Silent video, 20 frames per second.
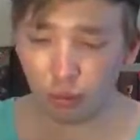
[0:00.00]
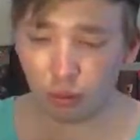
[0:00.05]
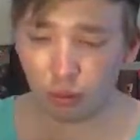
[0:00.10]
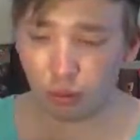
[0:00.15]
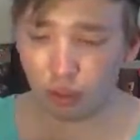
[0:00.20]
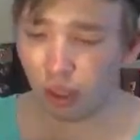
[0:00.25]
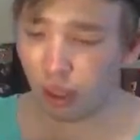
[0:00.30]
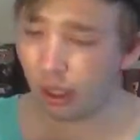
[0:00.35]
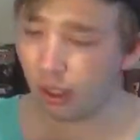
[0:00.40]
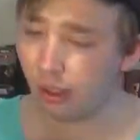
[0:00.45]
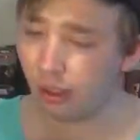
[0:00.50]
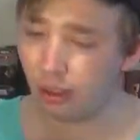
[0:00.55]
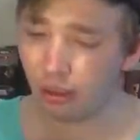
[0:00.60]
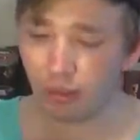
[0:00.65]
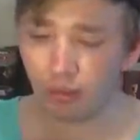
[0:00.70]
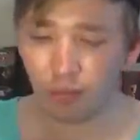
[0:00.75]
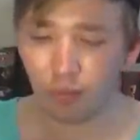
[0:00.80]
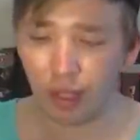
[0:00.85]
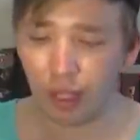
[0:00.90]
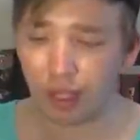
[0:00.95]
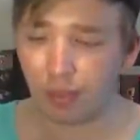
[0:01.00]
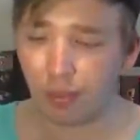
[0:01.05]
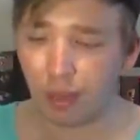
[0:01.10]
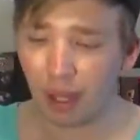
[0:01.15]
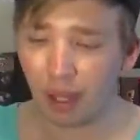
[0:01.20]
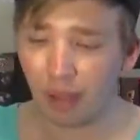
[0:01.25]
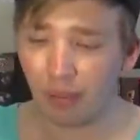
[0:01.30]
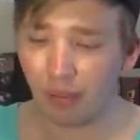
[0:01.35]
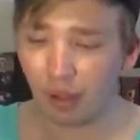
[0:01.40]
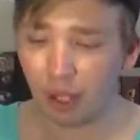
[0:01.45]
That, that's bad
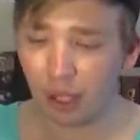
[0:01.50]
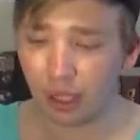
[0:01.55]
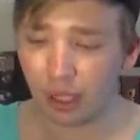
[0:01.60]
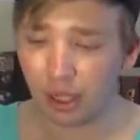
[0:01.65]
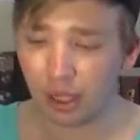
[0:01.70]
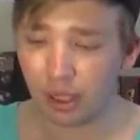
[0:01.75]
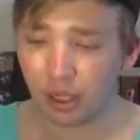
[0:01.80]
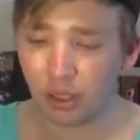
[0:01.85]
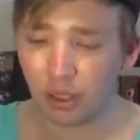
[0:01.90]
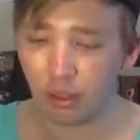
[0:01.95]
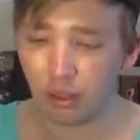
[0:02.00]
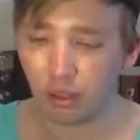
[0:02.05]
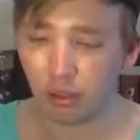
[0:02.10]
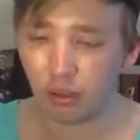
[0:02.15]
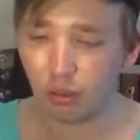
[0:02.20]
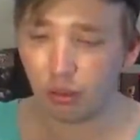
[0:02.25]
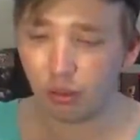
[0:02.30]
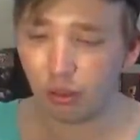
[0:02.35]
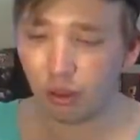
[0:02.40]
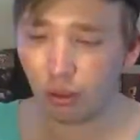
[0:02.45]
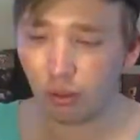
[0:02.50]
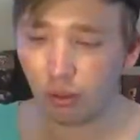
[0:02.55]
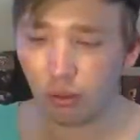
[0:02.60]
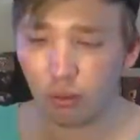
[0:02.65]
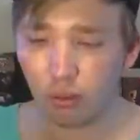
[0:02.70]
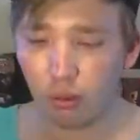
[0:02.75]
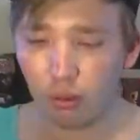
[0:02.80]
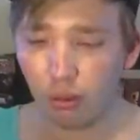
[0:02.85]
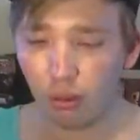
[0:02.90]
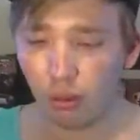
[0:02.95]
advice. Don't,
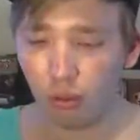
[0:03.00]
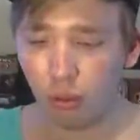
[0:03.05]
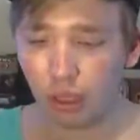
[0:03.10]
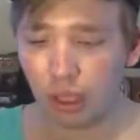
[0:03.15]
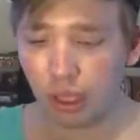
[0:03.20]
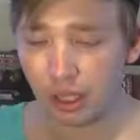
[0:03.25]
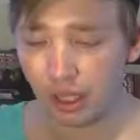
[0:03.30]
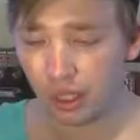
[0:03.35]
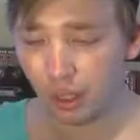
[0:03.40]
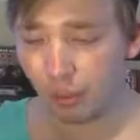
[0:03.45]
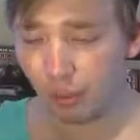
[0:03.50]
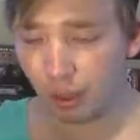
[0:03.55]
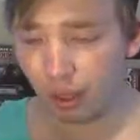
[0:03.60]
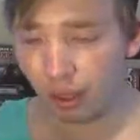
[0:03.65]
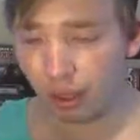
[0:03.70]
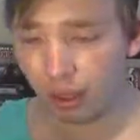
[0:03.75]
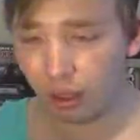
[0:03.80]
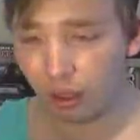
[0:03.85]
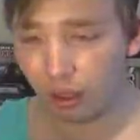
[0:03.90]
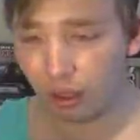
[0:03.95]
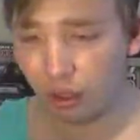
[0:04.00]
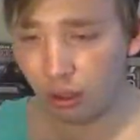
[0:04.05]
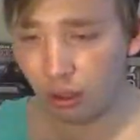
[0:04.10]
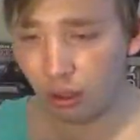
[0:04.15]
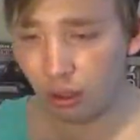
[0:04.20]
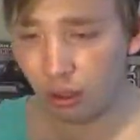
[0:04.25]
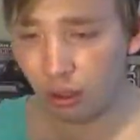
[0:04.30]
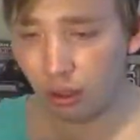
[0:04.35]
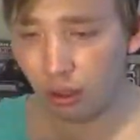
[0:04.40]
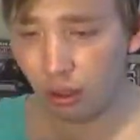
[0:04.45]
don't, don't listen to me.
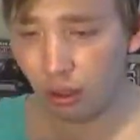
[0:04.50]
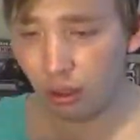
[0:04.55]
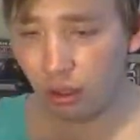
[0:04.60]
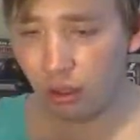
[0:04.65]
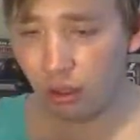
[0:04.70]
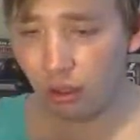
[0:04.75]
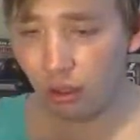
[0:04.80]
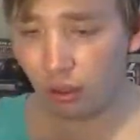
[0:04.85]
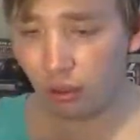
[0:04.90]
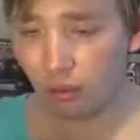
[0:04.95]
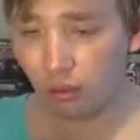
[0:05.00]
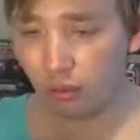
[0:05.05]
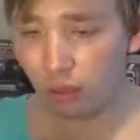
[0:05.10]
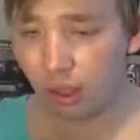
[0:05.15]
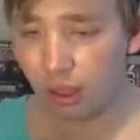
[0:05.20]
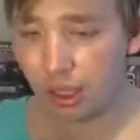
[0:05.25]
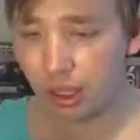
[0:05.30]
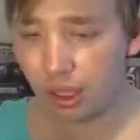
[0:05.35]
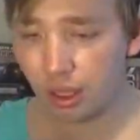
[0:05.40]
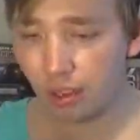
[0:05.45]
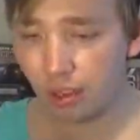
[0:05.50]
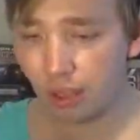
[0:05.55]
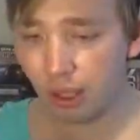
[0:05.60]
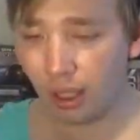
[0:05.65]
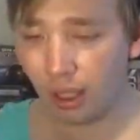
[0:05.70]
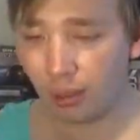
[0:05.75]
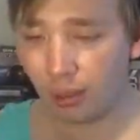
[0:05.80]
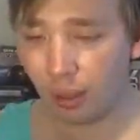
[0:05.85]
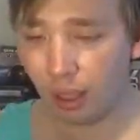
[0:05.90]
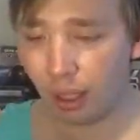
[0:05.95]
Don't listen to me
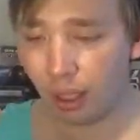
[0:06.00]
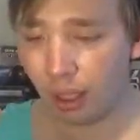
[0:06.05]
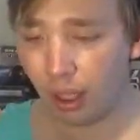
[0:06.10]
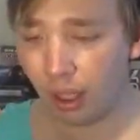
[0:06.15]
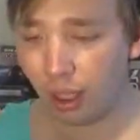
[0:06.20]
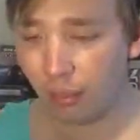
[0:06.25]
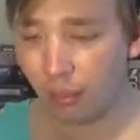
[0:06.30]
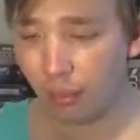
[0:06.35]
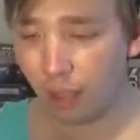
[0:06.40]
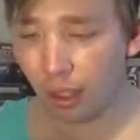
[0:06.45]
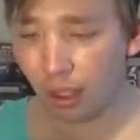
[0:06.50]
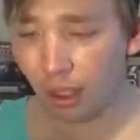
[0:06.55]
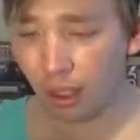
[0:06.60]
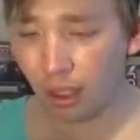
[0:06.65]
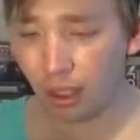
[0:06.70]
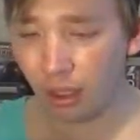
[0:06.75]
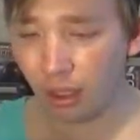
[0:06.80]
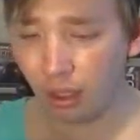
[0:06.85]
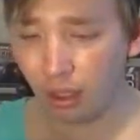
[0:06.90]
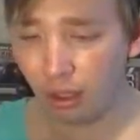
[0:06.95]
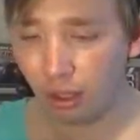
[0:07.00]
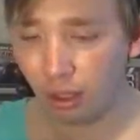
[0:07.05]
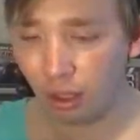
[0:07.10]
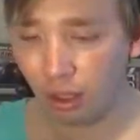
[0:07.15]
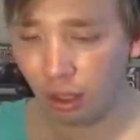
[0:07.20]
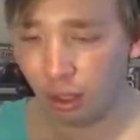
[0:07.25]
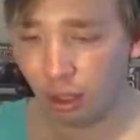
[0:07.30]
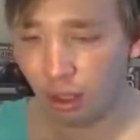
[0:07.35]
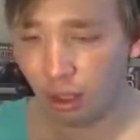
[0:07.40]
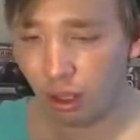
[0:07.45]
and my, and my
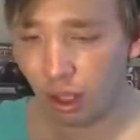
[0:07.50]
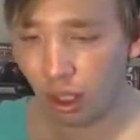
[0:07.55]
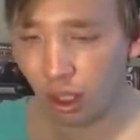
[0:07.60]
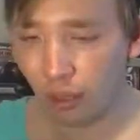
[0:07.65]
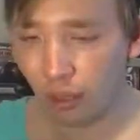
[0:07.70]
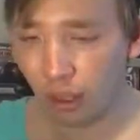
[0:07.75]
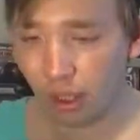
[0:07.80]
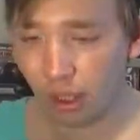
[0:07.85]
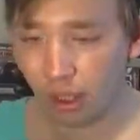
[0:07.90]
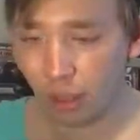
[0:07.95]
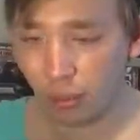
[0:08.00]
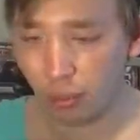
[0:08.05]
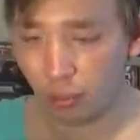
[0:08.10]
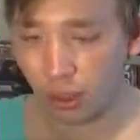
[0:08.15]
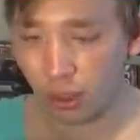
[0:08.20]
and my super